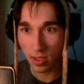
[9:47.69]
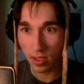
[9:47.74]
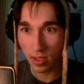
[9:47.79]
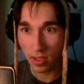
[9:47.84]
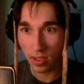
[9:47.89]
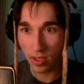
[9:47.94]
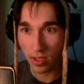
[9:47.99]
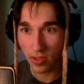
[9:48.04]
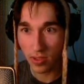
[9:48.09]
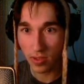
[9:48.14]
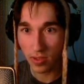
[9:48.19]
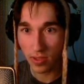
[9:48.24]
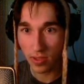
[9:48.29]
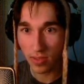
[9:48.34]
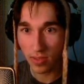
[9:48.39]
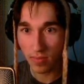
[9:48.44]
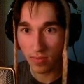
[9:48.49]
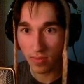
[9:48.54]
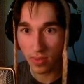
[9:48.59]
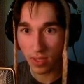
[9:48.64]
Alright, so there's
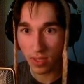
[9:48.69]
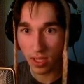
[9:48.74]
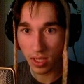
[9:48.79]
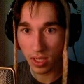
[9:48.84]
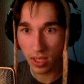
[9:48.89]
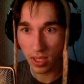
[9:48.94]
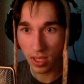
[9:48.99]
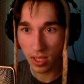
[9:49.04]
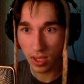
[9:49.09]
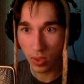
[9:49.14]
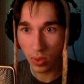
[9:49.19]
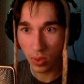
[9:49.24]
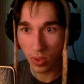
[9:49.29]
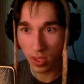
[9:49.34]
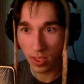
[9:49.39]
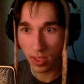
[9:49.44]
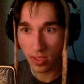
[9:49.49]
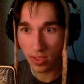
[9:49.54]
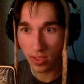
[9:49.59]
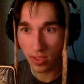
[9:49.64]
some cool
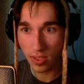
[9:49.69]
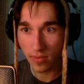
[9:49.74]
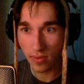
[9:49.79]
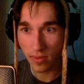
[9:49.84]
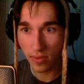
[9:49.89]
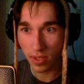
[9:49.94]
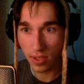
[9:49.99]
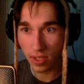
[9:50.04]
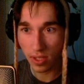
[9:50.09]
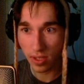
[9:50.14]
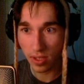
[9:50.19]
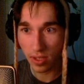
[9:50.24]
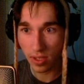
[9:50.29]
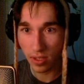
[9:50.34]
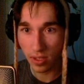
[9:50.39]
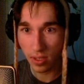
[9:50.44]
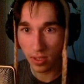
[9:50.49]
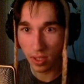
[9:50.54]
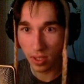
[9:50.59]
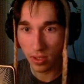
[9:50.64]
looking stuff over here
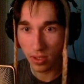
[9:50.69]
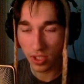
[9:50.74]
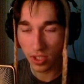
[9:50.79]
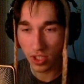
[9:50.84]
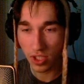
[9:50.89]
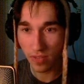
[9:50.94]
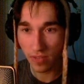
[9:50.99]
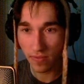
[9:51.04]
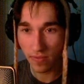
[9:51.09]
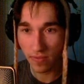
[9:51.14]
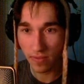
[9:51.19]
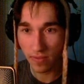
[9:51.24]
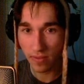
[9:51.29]
on this shelf.